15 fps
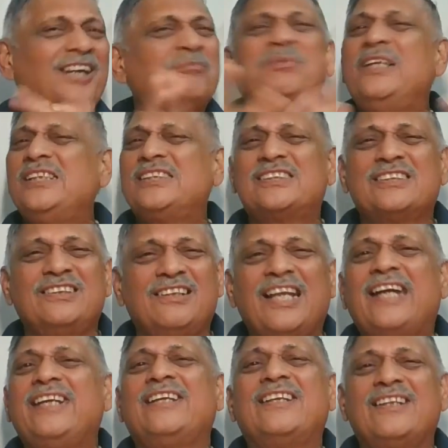Please
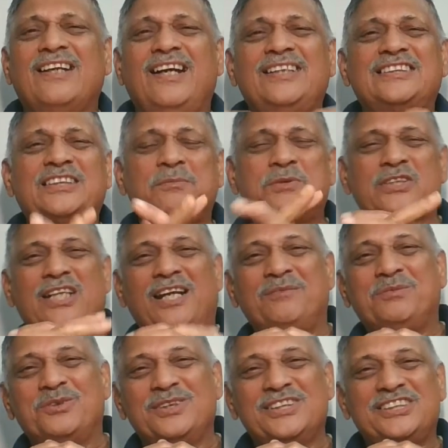like and
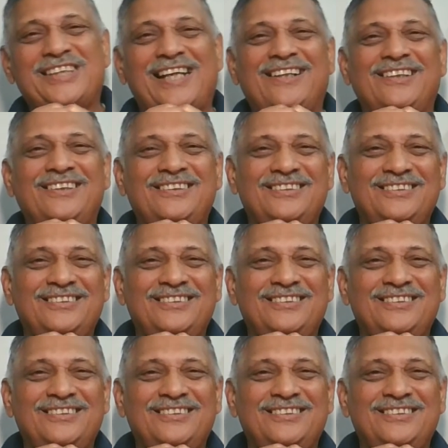subscribe to this channel.